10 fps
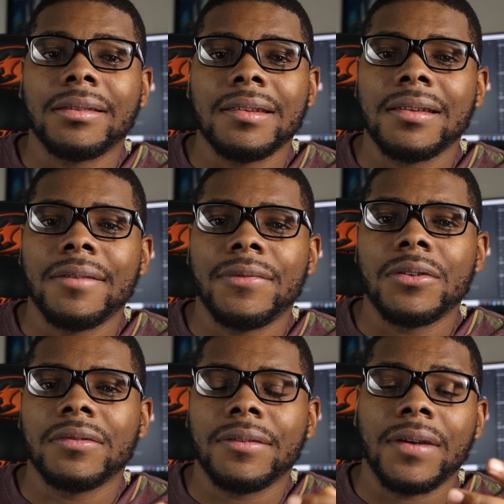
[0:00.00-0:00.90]
these
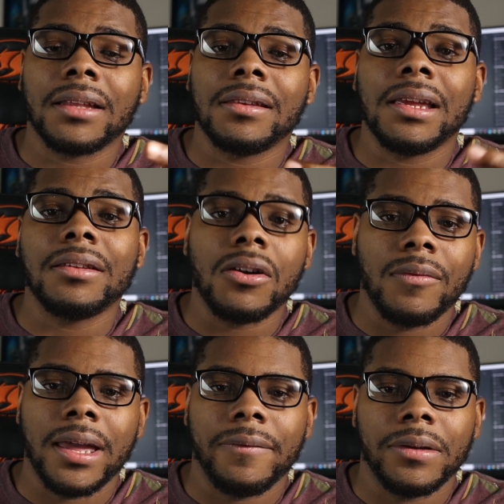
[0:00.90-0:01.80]
headphones, the fact that they
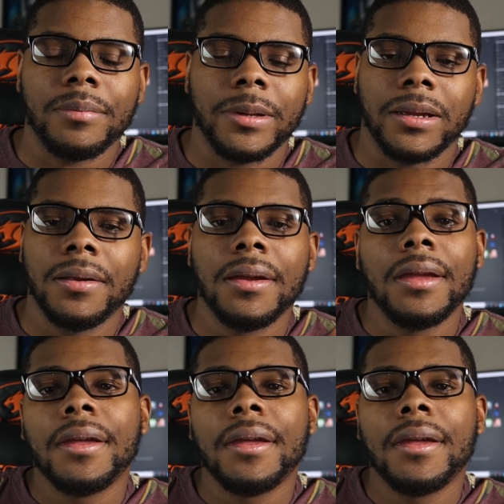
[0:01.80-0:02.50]
don't have it, but